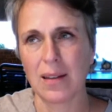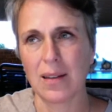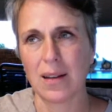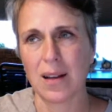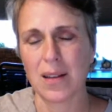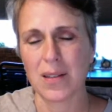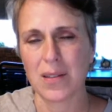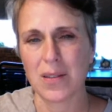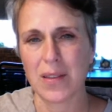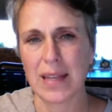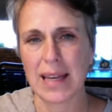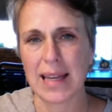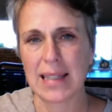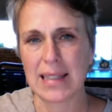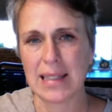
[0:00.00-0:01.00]
also
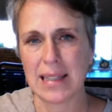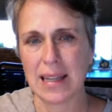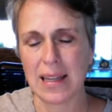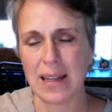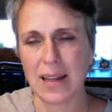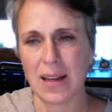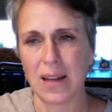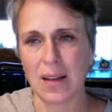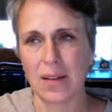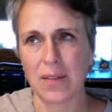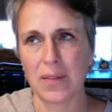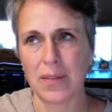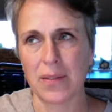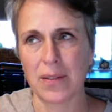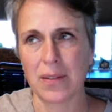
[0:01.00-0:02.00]
the idea
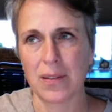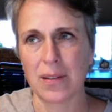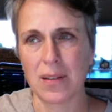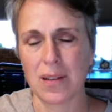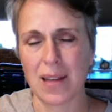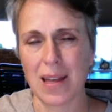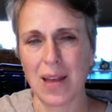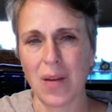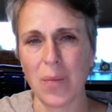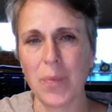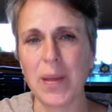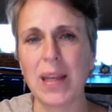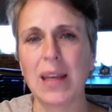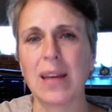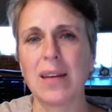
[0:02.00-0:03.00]
of
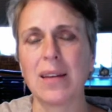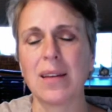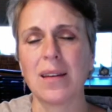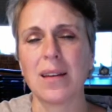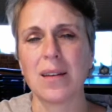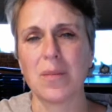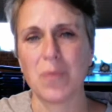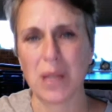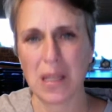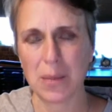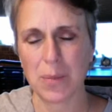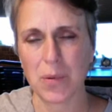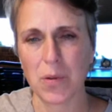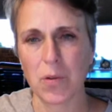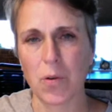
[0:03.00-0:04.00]
helping
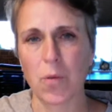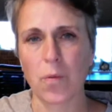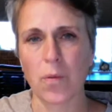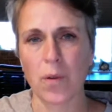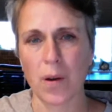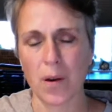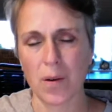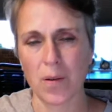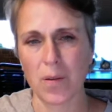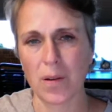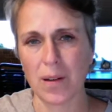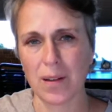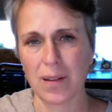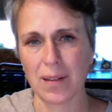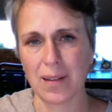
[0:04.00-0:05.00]
people
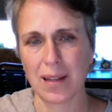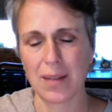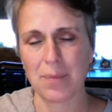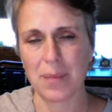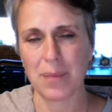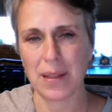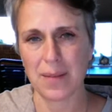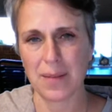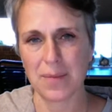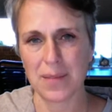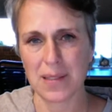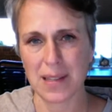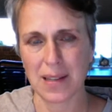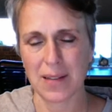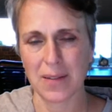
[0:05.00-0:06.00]
grow and be
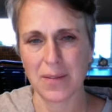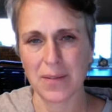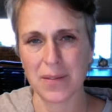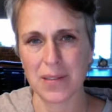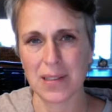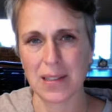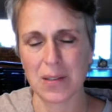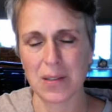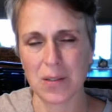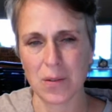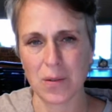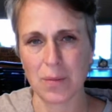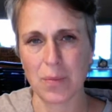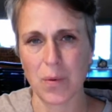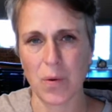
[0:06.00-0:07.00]
themselves is so
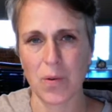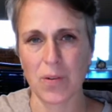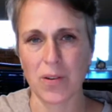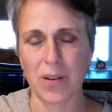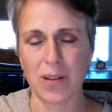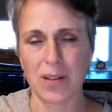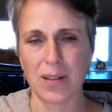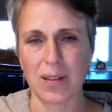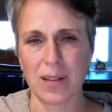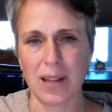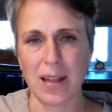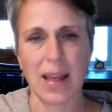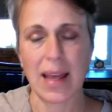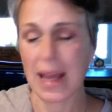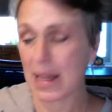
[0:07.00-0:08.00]
important.
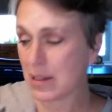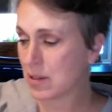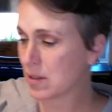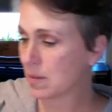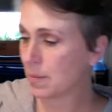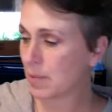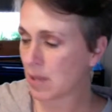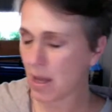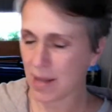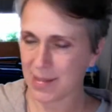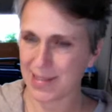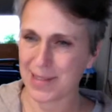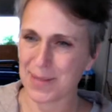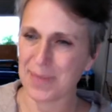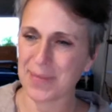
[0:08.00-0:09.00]
And to
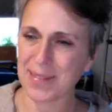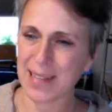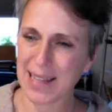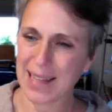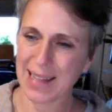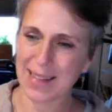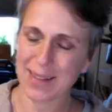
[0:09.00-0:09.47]
blossom like